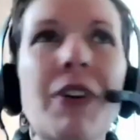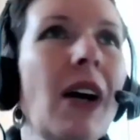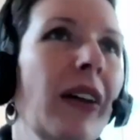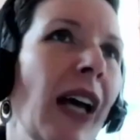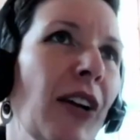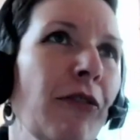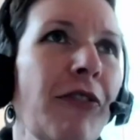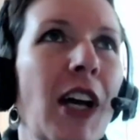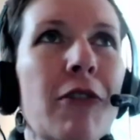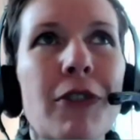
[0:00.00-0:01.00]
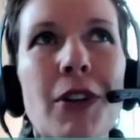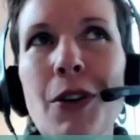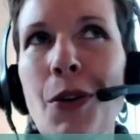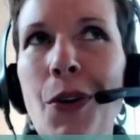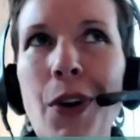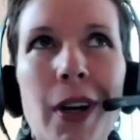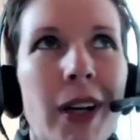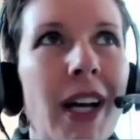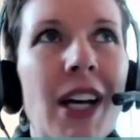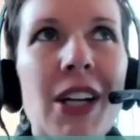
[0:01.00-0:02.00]
fallen out of favor
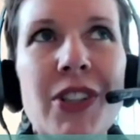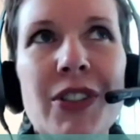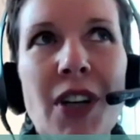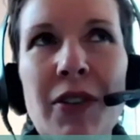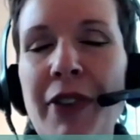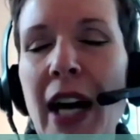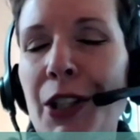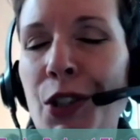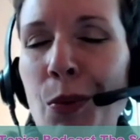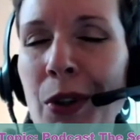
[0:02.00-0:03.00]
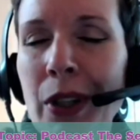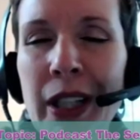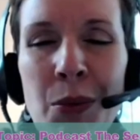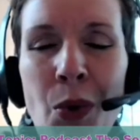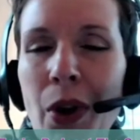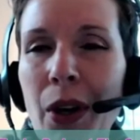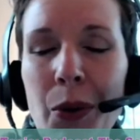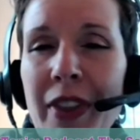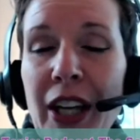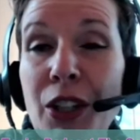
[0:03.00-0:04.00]
or just aren't fashionable anymore,
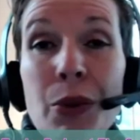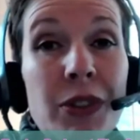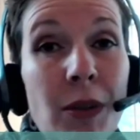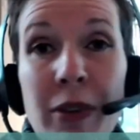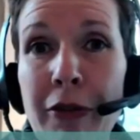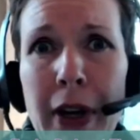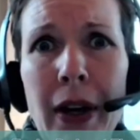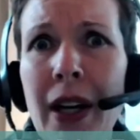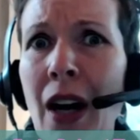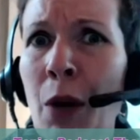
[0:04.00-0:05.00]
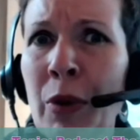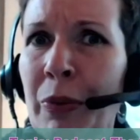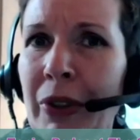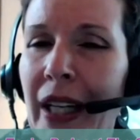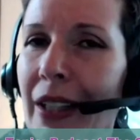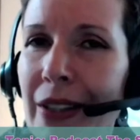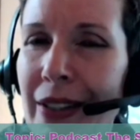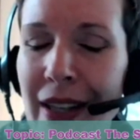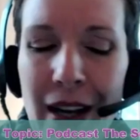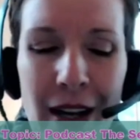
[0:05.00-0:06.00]
or that used to be very
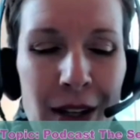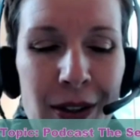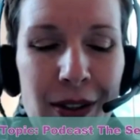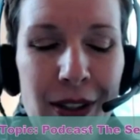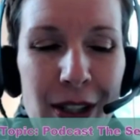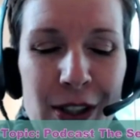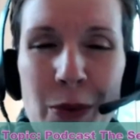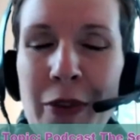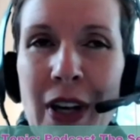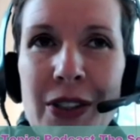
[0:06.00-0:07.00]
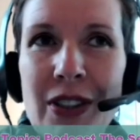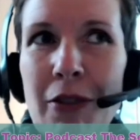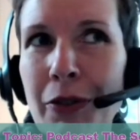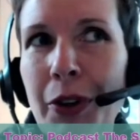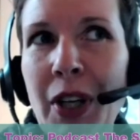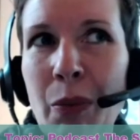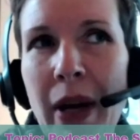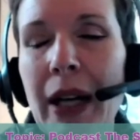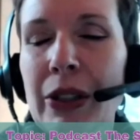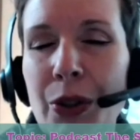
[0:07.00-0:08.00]
commonplace. And some of that stuff, looking
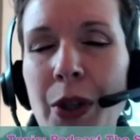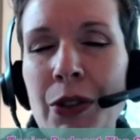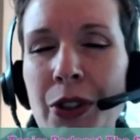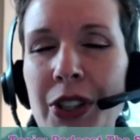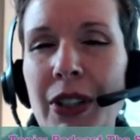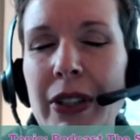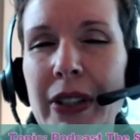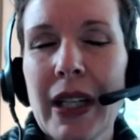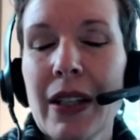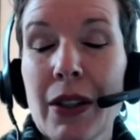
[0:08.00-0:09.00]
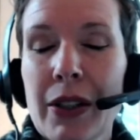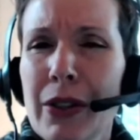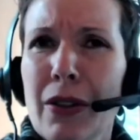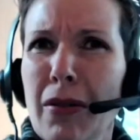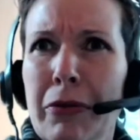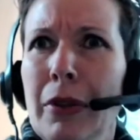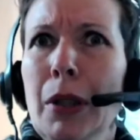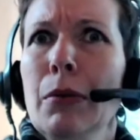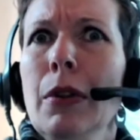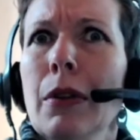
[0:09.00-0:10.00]
back 200 years later, is sort of
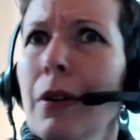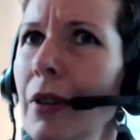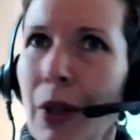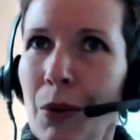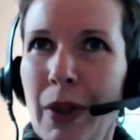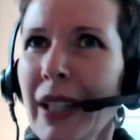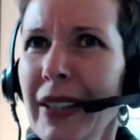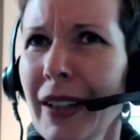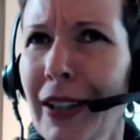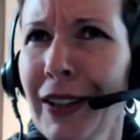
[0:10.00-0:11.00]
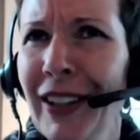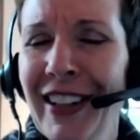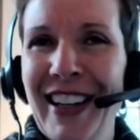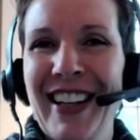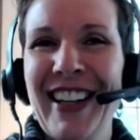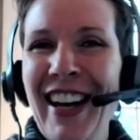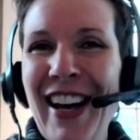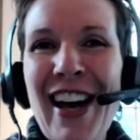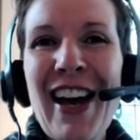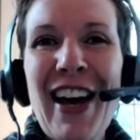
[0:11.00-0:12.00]
like, whoa. What?
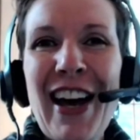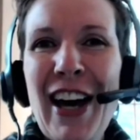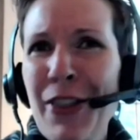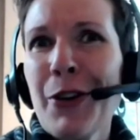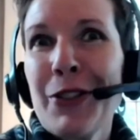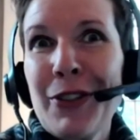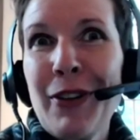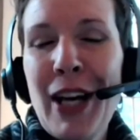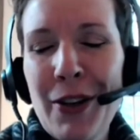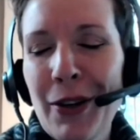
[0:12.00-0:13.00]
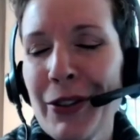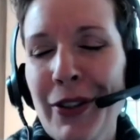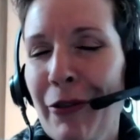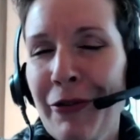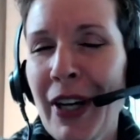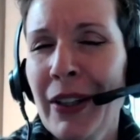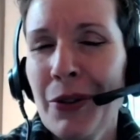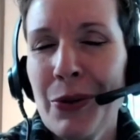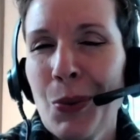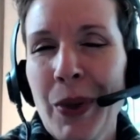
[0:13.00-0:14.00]
and those are
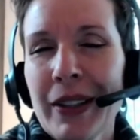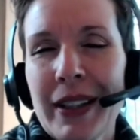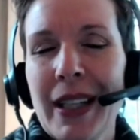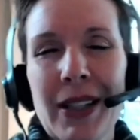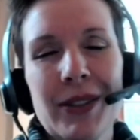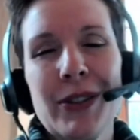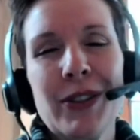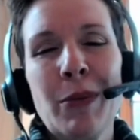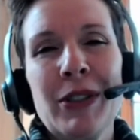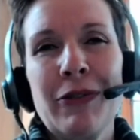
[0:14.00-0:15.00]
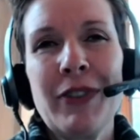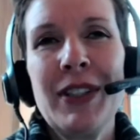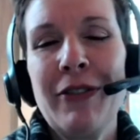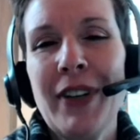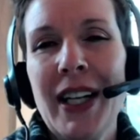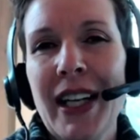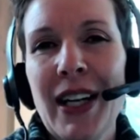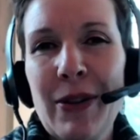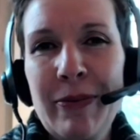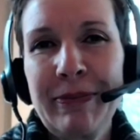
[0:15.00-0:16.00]
those weird things are so much fun to find
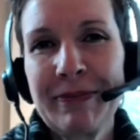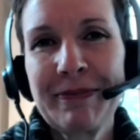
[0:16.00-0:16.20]
out.